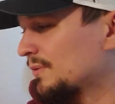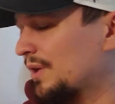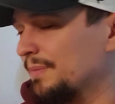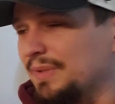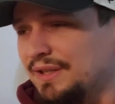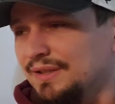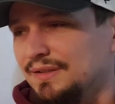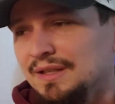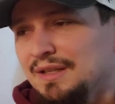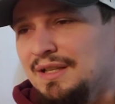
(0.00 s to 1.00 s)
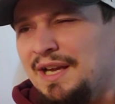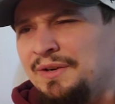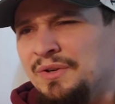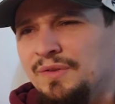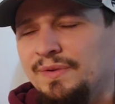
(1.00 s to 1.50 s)
squad, because I
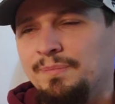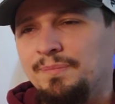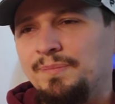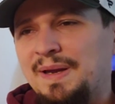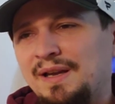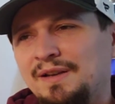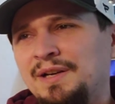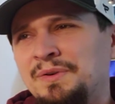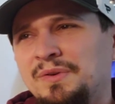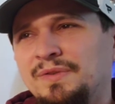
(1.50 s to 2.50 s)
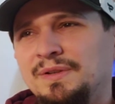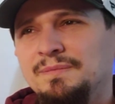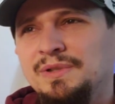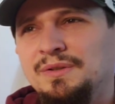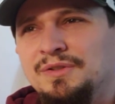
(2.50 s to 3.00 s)
don't know if a
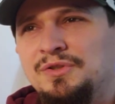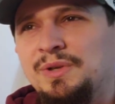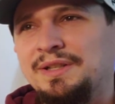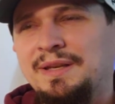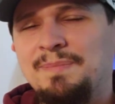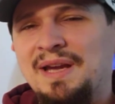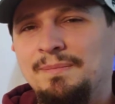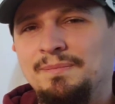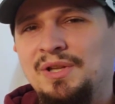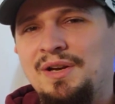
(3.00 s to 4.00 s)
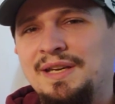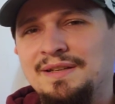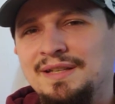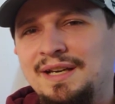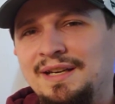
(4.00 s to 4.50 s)
strictly
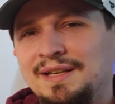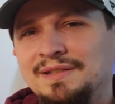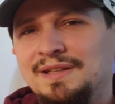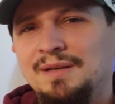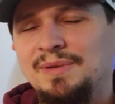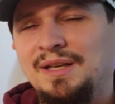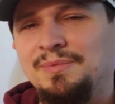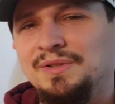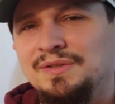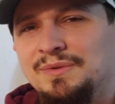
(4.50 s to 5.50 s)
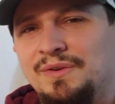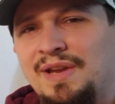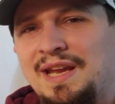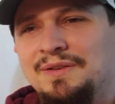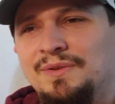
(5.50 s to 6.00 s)
blocking tight end is going to be able to sort of
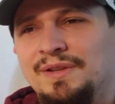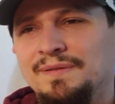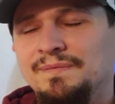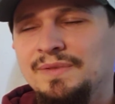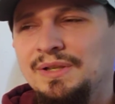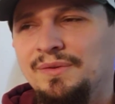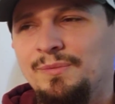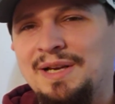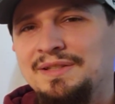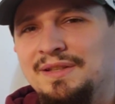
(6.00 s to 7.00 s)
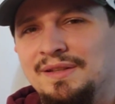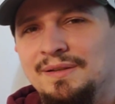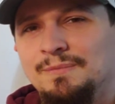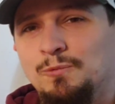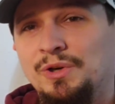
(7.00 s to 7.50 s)
handle the rest of
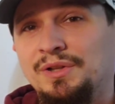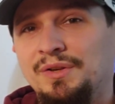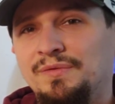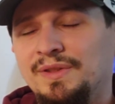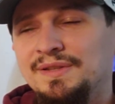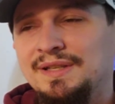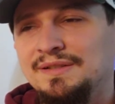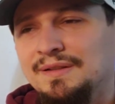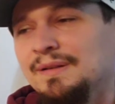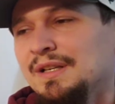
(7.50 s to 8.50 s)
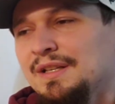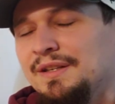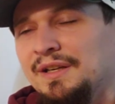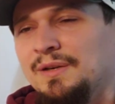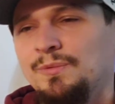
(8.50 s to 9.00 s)
the workload for the season.
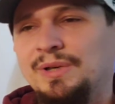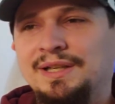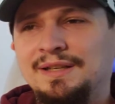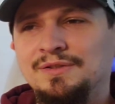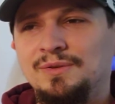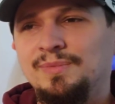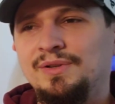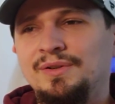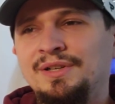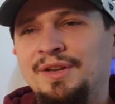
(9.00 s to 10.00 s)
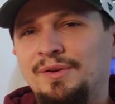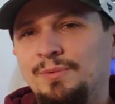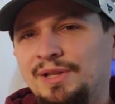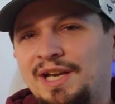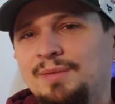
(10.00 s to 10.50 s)
They're going to want to get Joe Burrow another
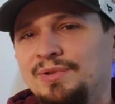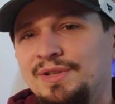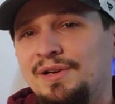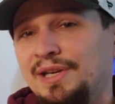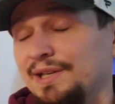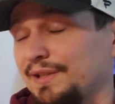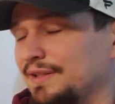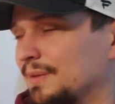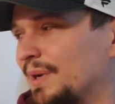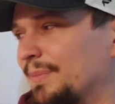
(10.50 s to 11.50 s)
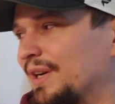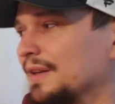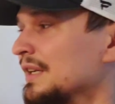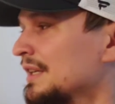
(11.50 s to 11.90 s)
reliable target, at least in my mind.